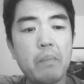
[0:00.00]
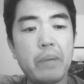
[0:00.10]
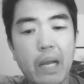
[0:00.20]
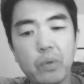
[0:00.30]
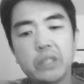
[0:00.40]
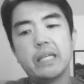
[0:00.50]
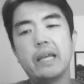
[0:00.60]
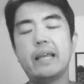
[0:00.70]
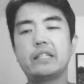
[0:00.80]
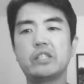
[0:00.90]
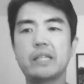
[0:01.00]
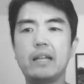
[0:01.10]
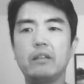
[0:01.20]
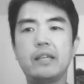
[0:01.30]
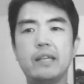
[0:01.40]
But I will say that just
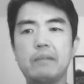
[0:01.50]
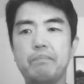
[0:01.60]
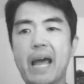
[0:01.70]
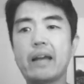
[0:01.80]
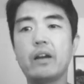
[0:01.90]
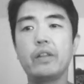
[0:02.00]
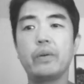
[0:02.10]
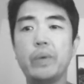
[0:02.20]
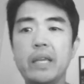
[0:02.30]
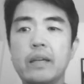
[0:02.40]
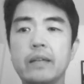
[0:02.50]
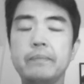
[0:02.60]
kind of looking back on the week,